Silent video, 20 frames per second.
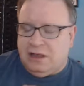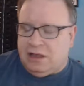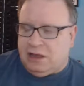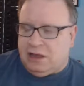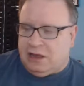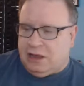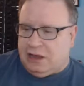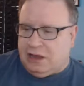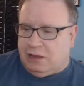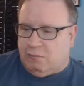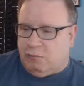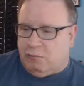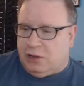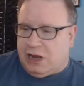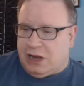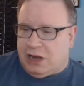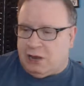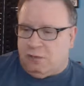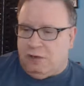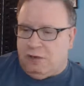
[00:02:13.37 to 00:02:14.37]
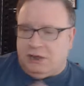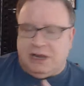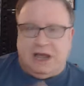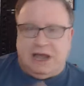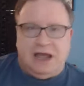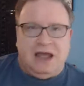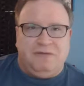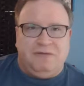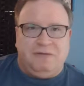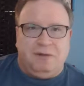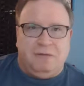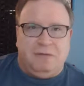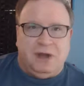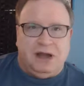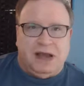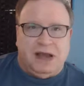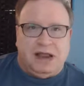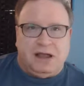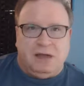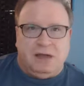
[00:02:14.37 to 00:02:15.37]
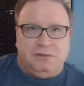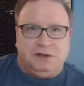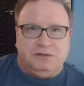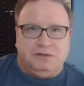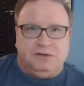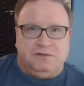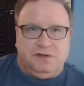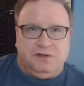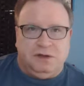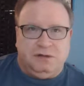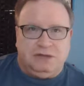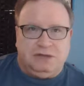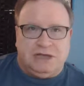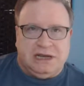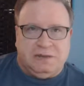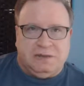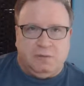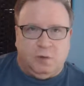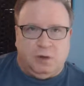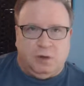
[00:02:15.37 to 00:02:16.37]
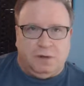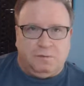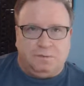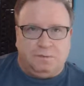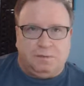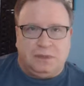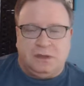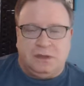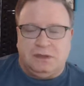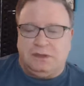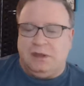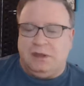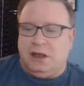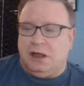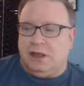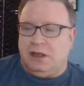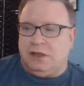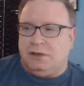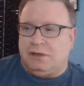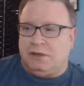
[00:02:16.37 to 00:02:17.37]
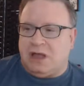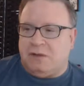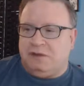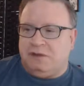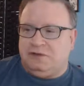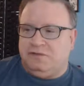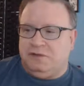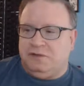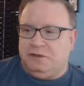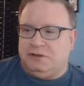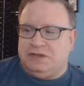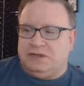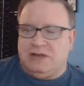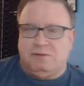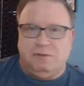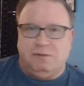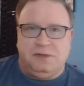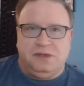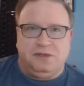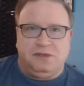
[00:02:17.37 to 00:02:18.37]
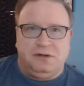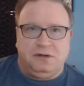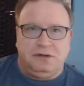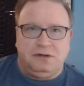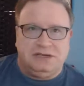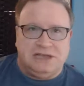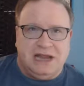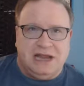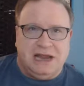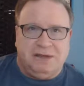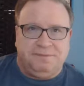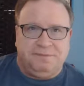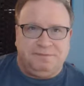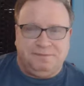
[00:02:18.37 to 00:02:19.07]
We're not going to have our Monday comics reviews anymore. The comics reviews day will be Thursday.